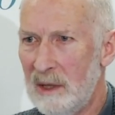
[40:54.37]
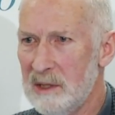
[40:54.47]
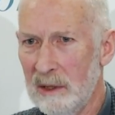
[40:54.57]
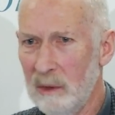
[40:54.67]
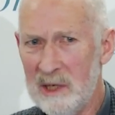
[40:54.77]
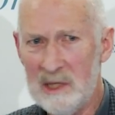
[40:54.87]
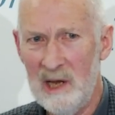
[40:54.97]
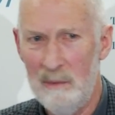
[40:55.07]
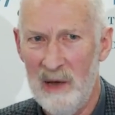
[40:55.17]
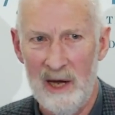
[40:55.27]
So there wasn't
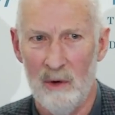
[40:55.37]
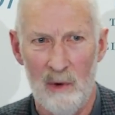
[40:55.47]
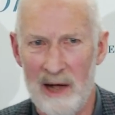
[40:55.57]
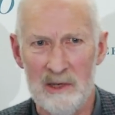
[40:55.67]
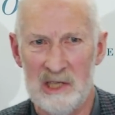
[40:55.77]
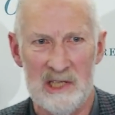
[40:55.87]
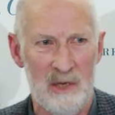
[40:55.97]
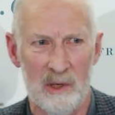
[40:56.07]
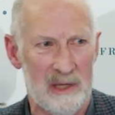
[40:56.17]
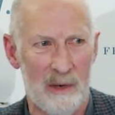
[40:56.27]
anybody around to see
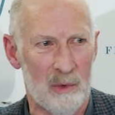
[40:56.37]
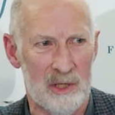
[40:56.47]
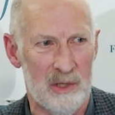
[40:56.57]
what they were